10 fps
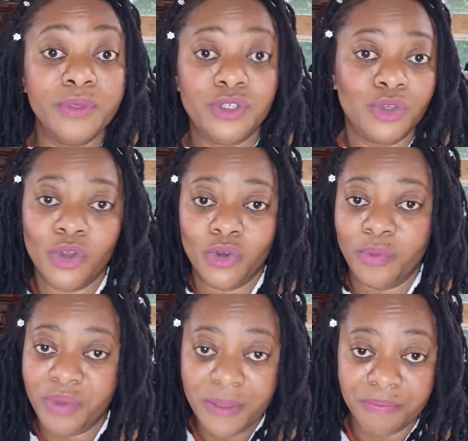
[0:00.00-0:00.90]
means you're not going to
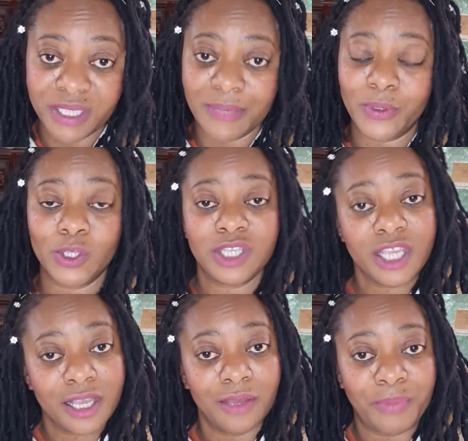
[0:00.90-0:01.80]
be in business, because
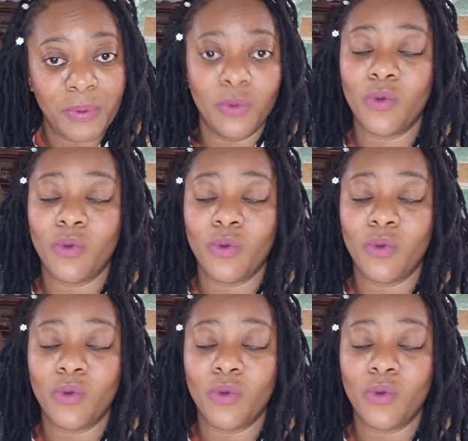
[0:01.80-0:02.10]
people